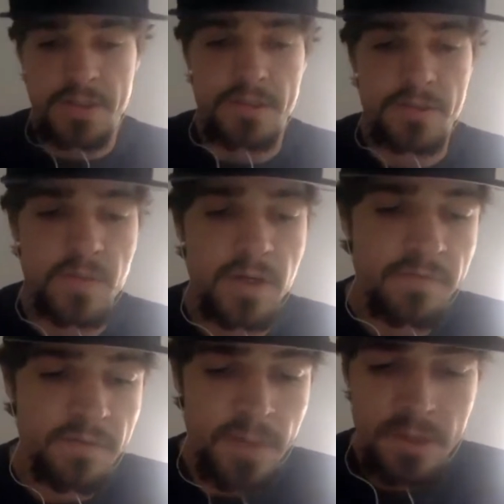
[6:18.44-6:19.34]
as well
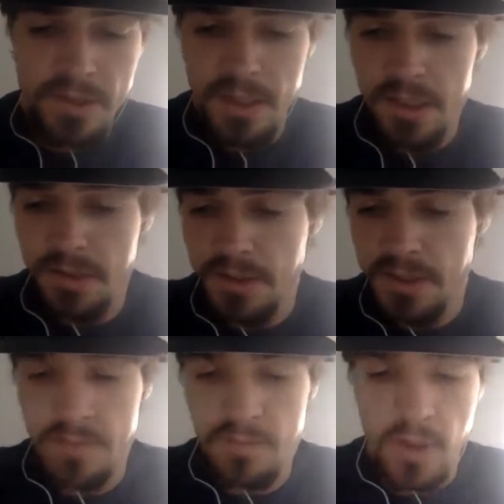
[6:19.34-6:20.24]
from outside the
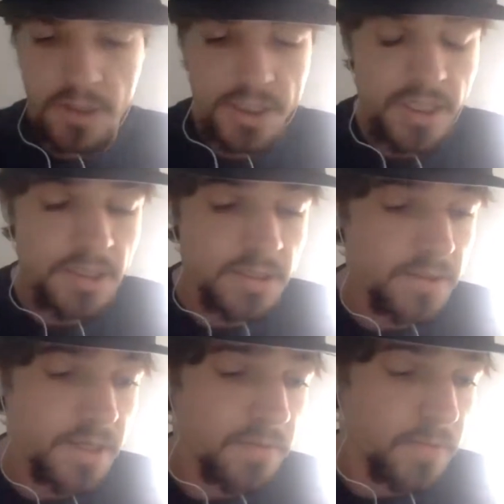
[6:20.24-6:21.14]
Steem blockchain. So
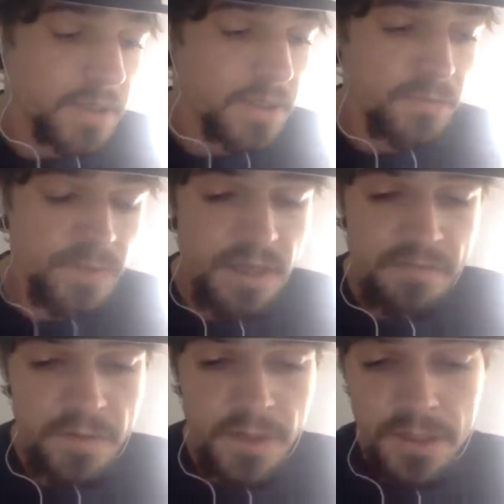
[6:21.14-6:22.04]
yeah, we're we're
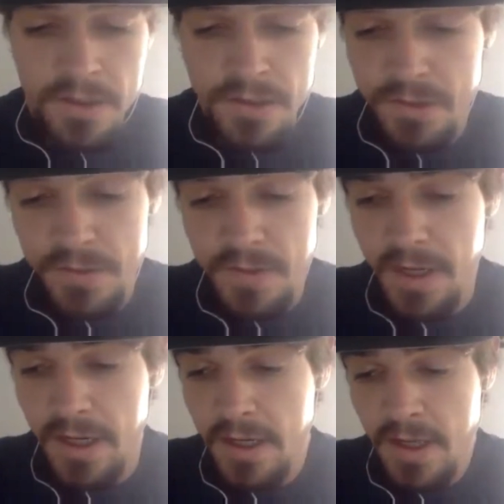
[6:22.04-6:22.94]
definitely gonna do
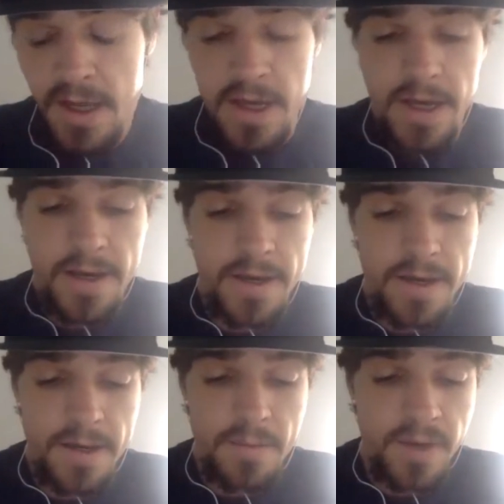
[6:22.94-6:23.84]
that.
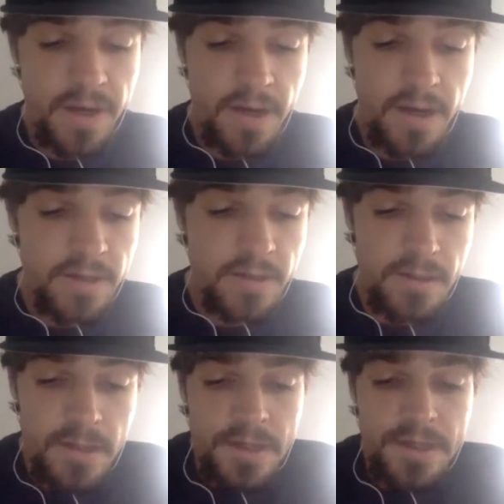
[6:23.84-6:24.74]
Uh, but
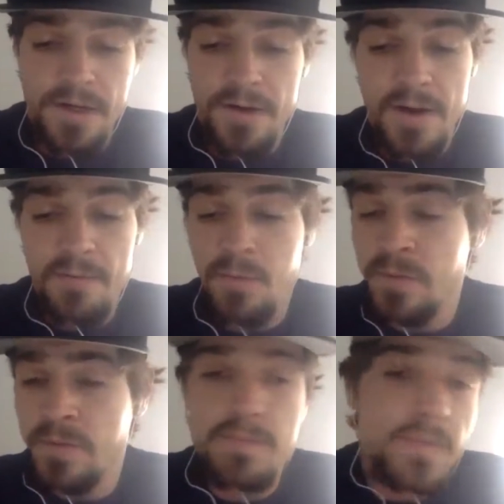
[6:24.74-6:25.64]
you know, I
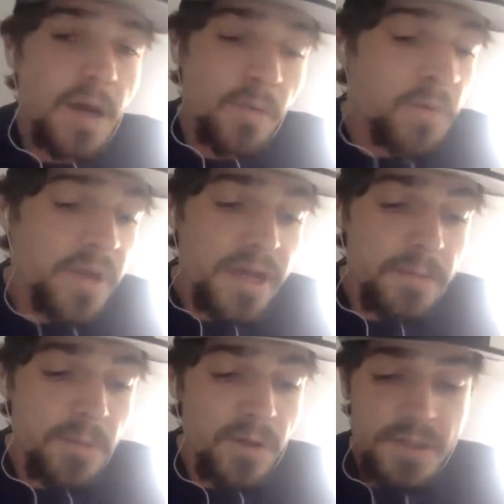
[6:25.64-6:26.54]
won't I won't be
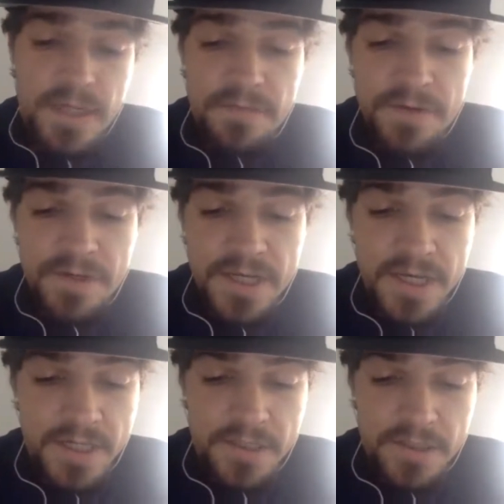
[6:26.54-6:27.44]
able to give you a
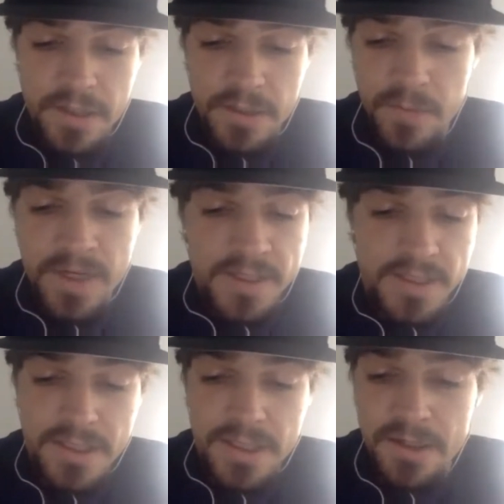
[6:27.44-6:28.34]
date or when is
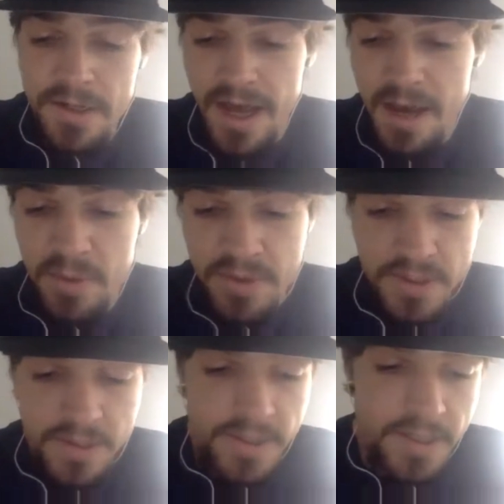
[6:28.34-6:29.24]
it gonna happen
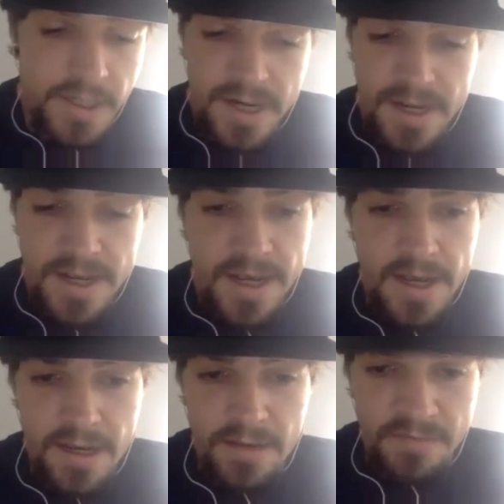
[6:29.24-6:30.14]
or
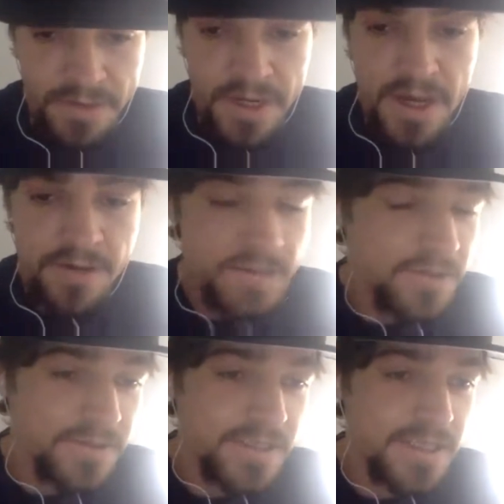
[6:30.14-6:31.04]
uh, for now.
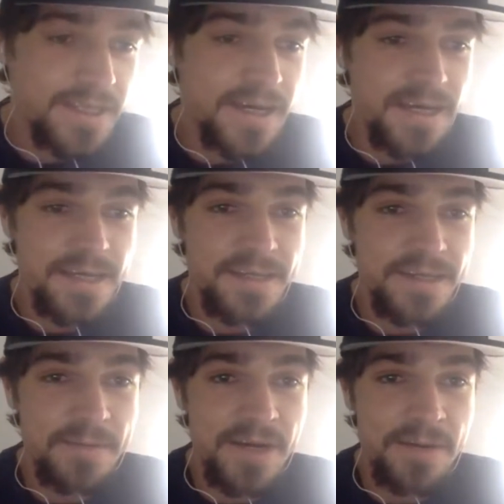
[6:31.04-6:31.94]
You'll see that in the
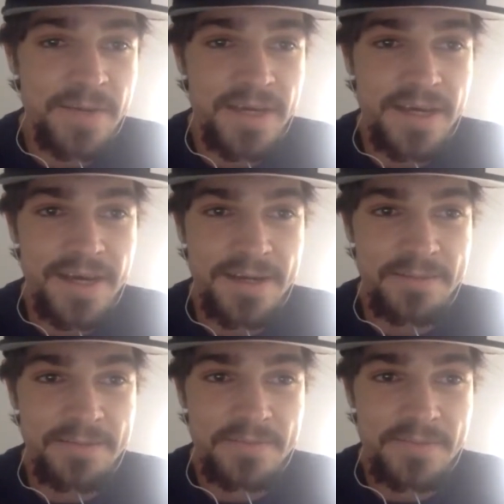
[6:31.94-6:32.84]
upcoming
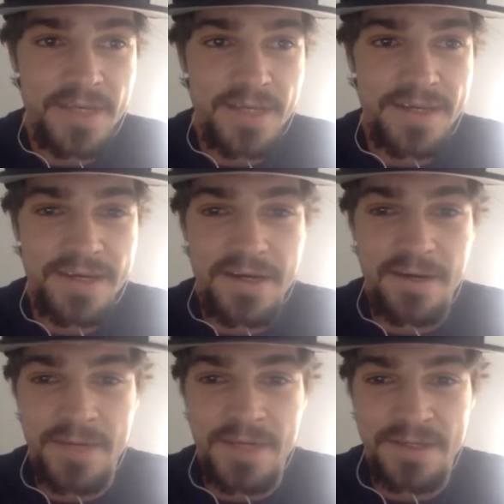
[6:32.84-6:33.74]
um, in the
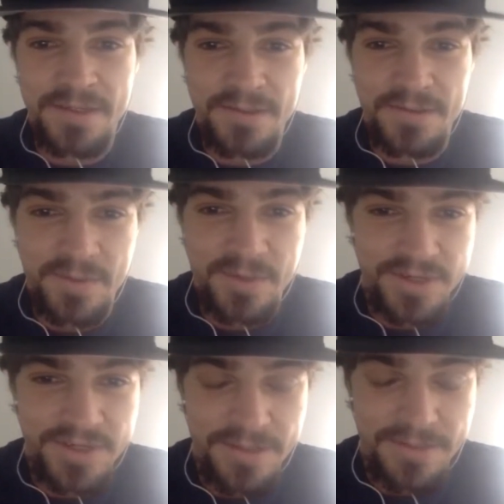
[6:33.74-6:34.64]
upcoming news
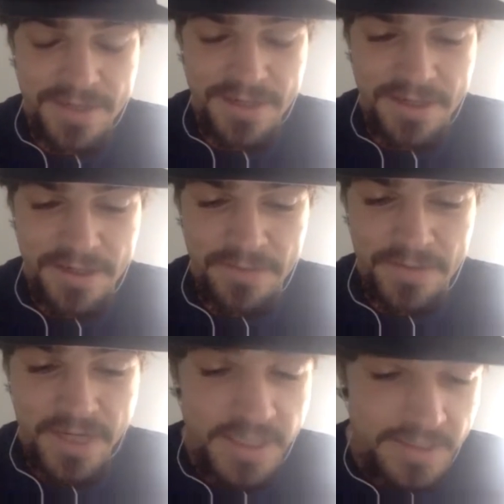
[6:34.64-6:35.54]
report that we're gonna
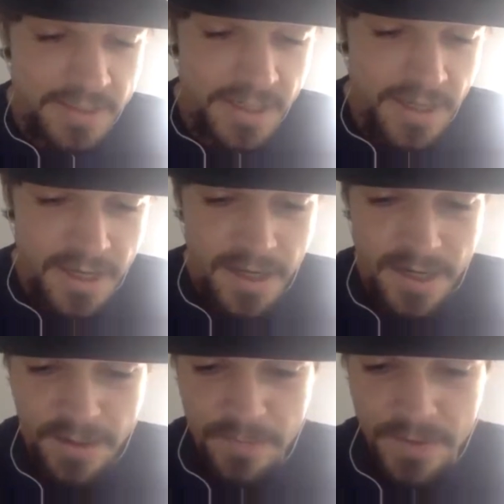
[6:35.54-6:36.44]
release.
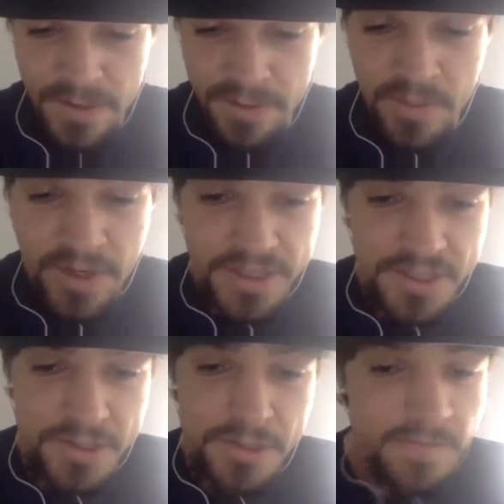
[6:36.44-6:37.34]
Uh, we're on part
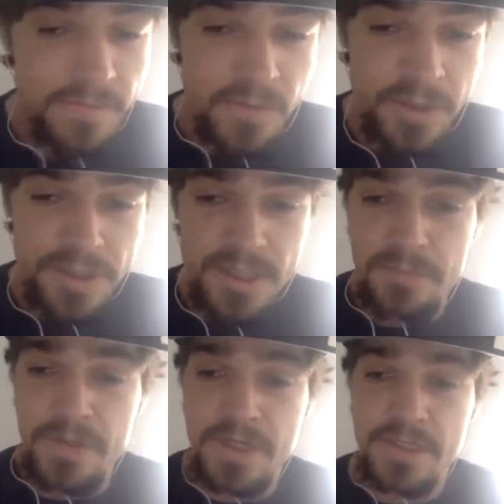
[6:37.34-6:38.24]
two. We've already
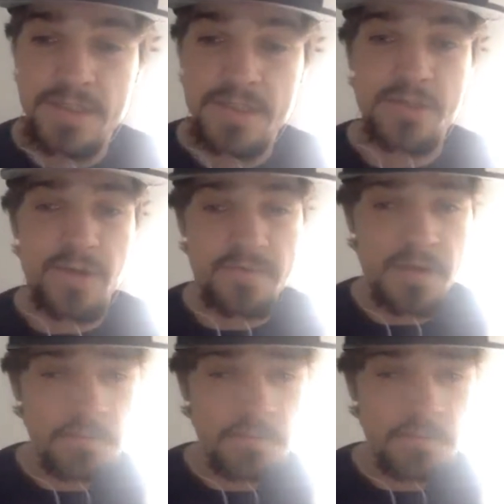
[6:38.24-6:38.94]
released two of them,